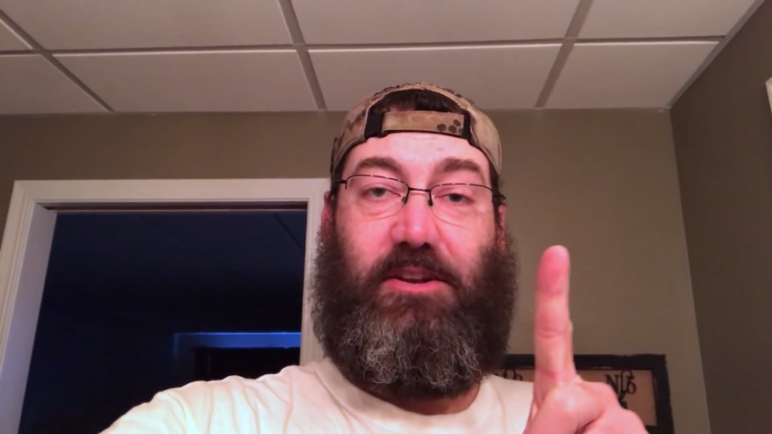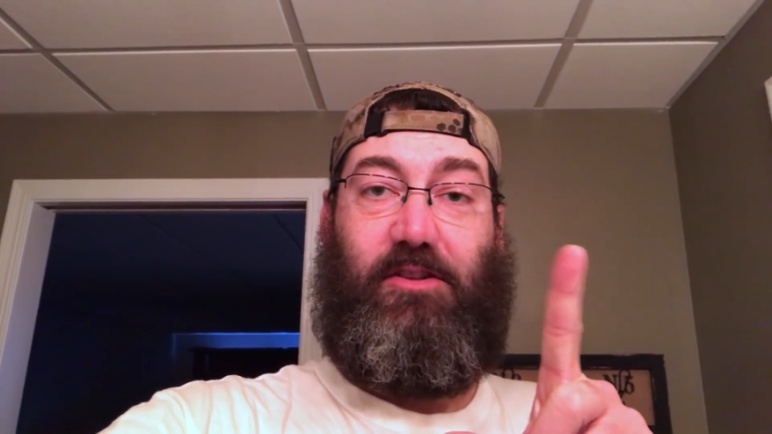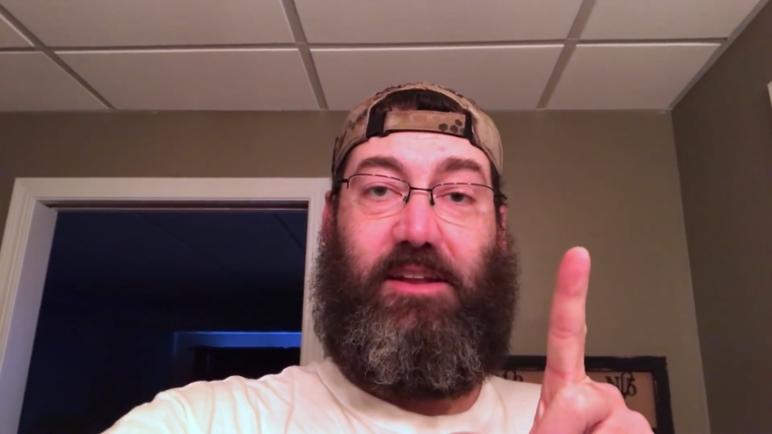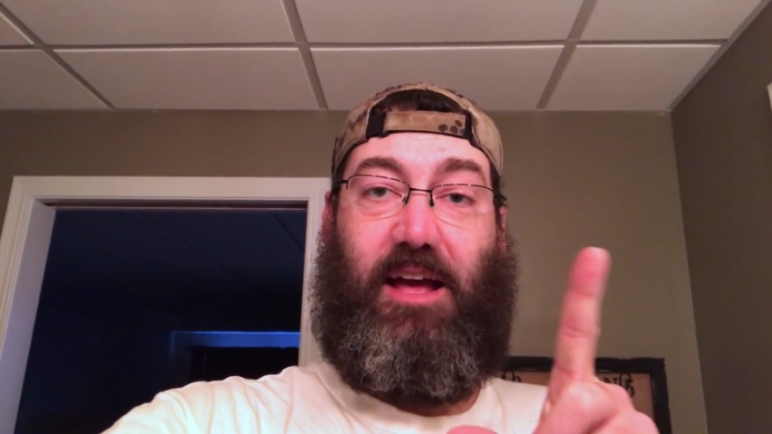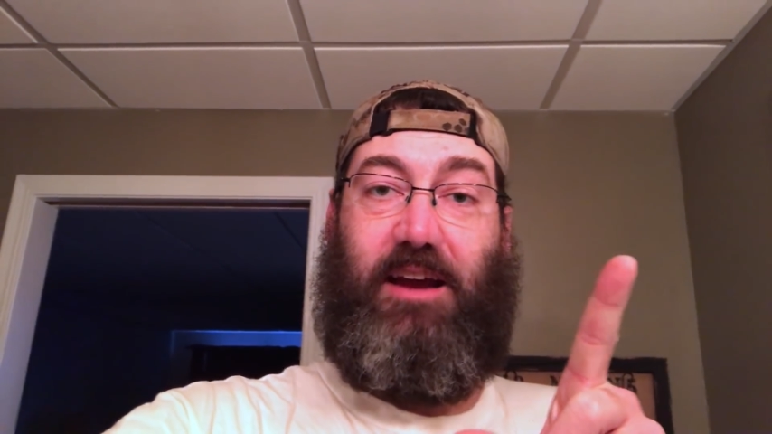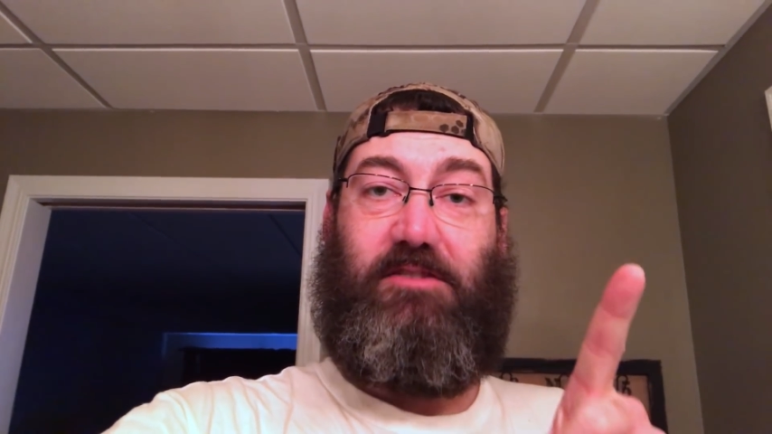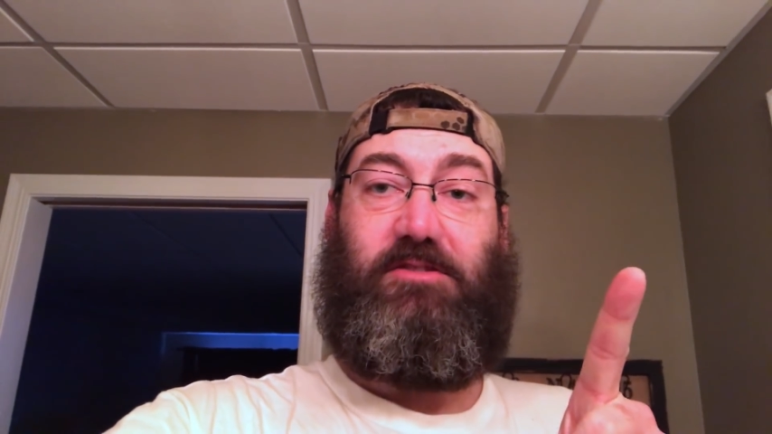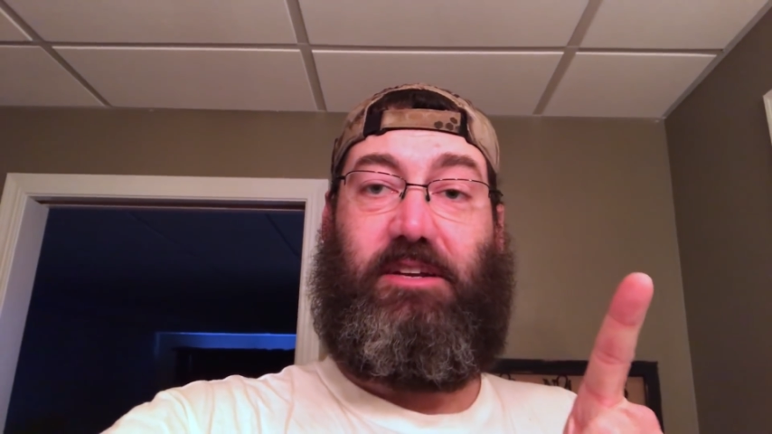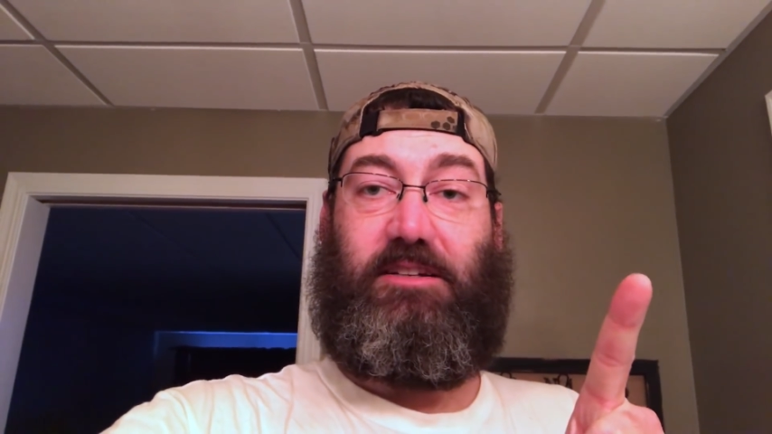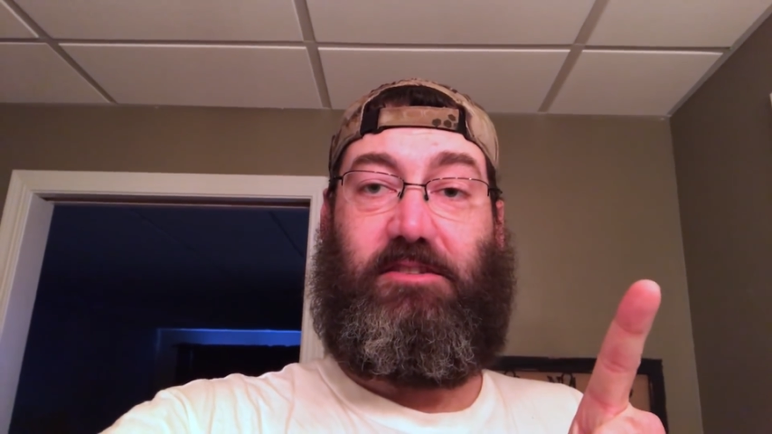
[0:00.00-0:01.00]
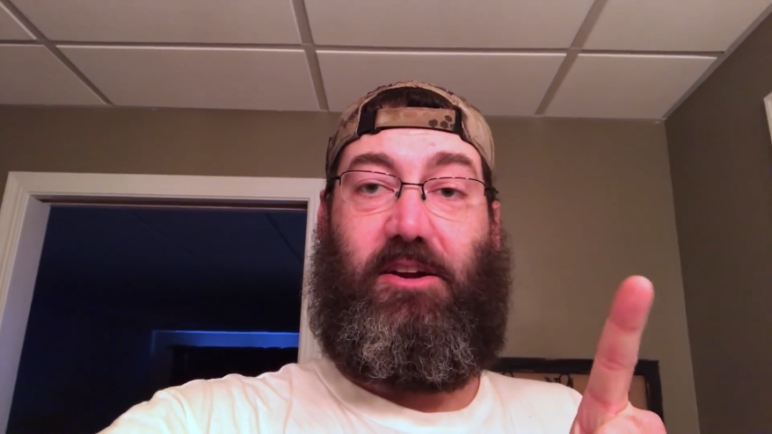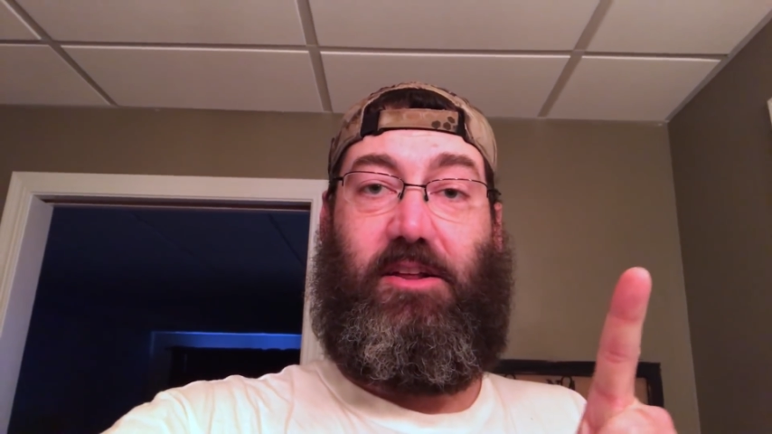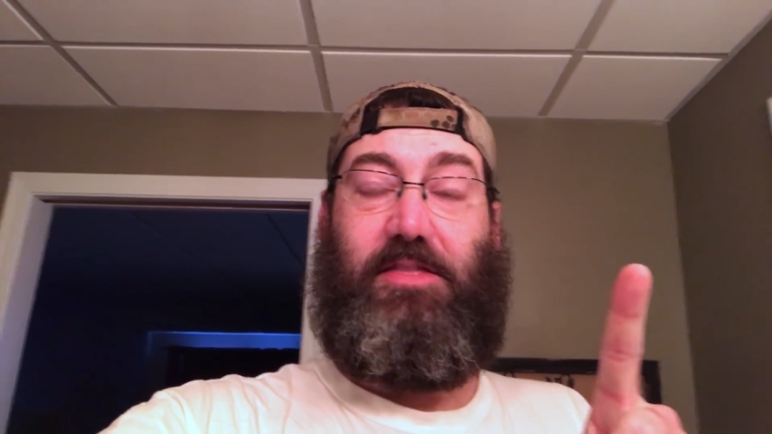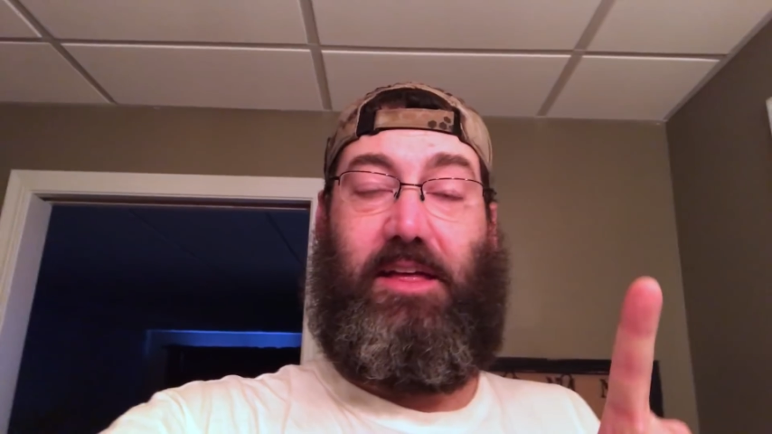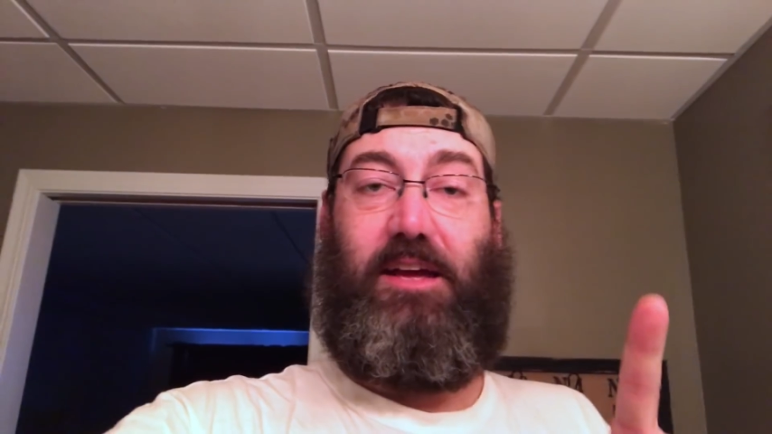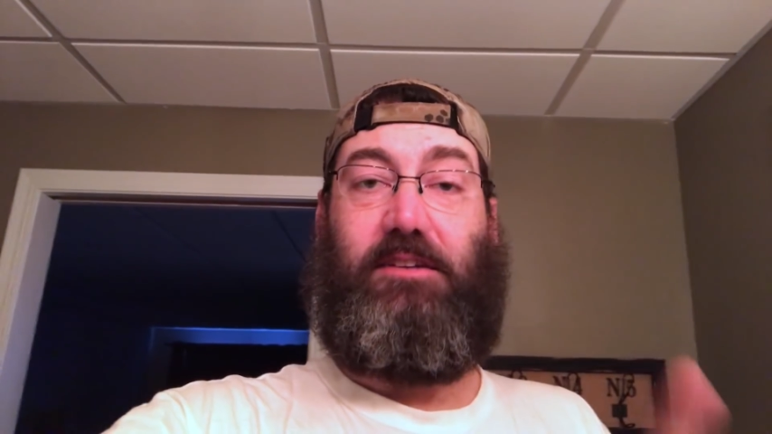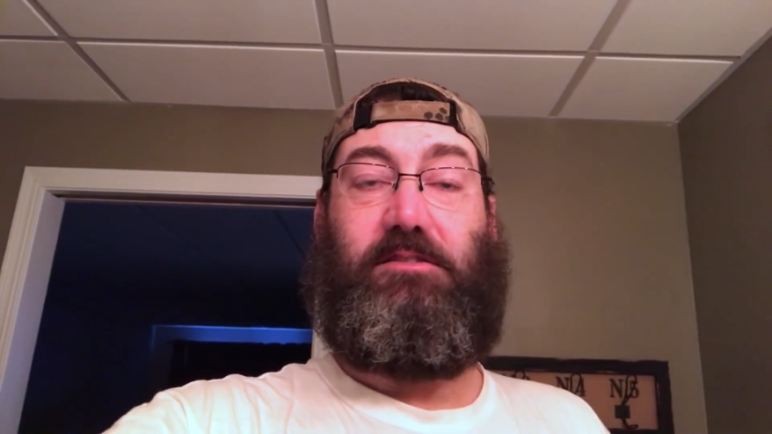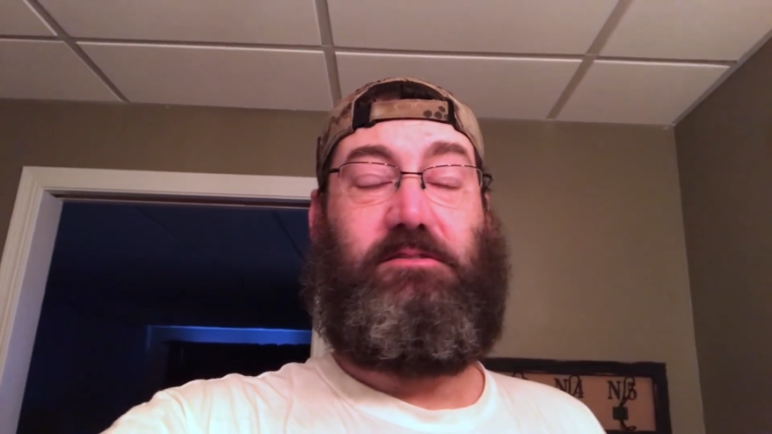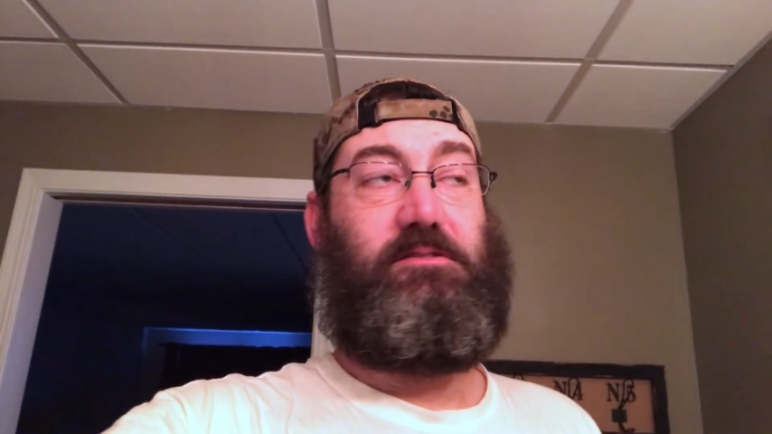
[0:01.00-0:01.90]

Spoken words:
know that hair jigs are a thing.